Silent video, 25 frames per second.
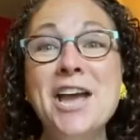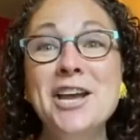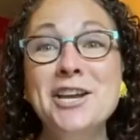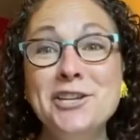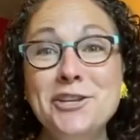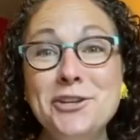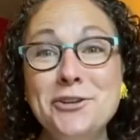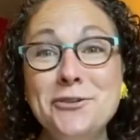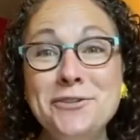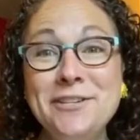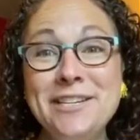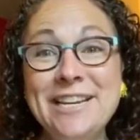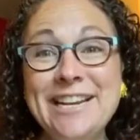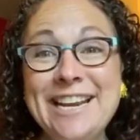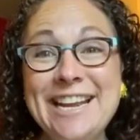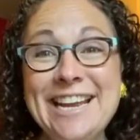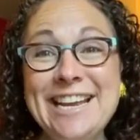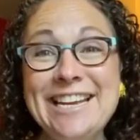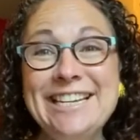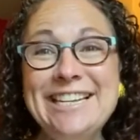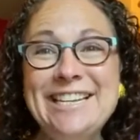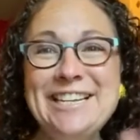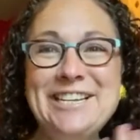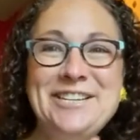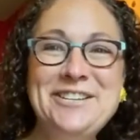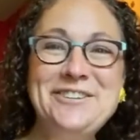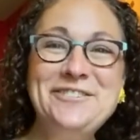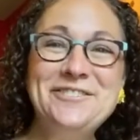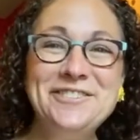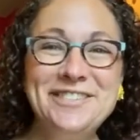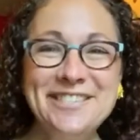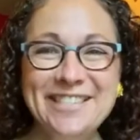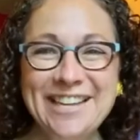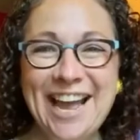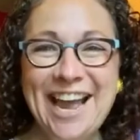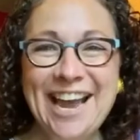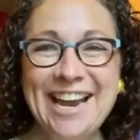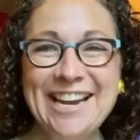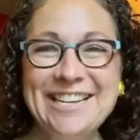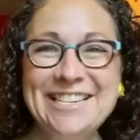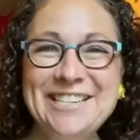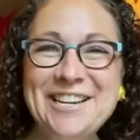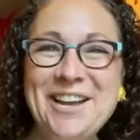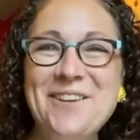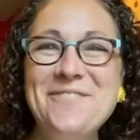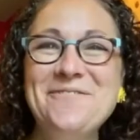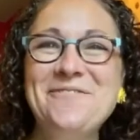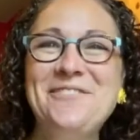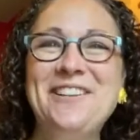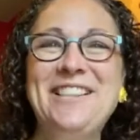You did it! You signed
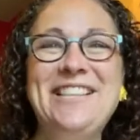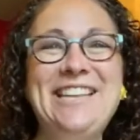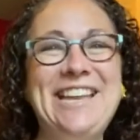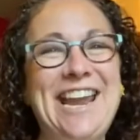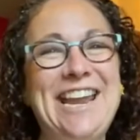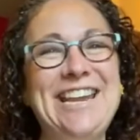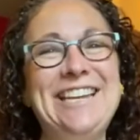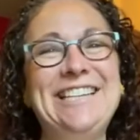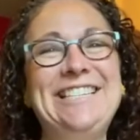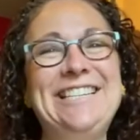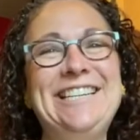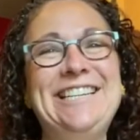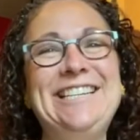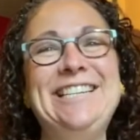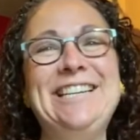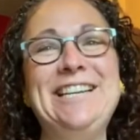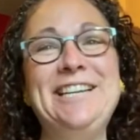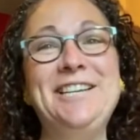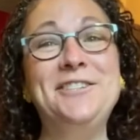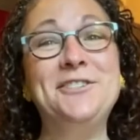up for the A C T.